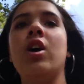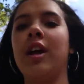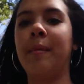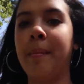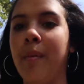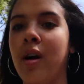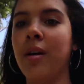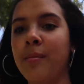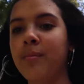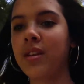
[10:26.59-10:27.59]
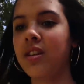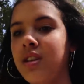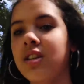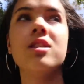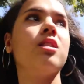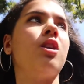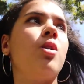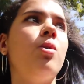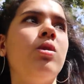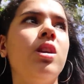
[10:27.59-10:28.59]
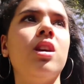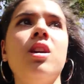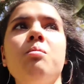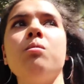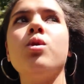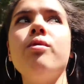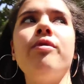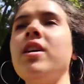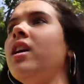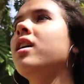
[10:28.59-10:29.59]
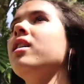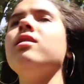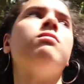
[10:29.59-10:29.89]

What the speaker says: Okay, my mom is slowly moving.